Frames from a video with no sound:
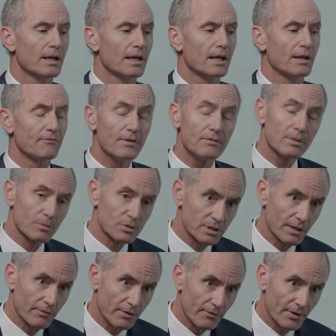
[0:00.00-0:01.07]
And
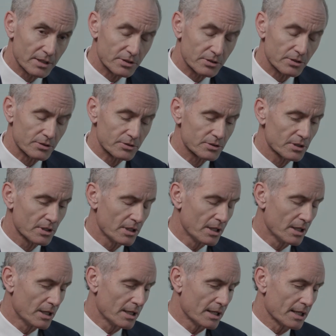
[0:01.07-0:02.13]
50% of investors
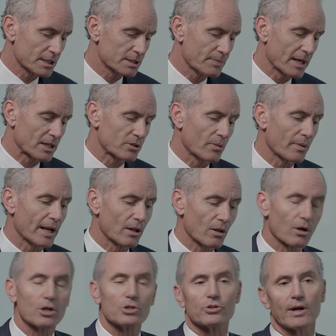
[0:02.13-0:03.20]
expect to write
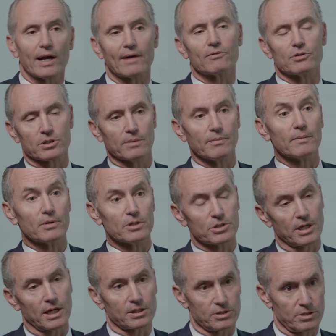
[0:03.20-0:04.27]
larger average commitment
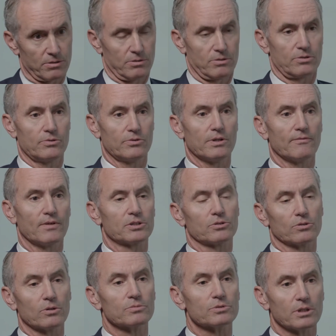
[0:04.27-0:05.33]
checks to the investor
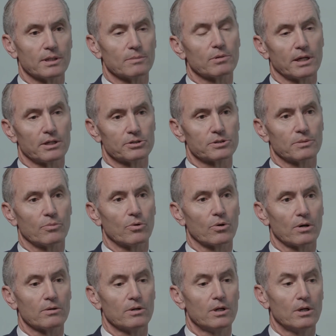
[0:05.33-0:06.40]
groups that they plan to support,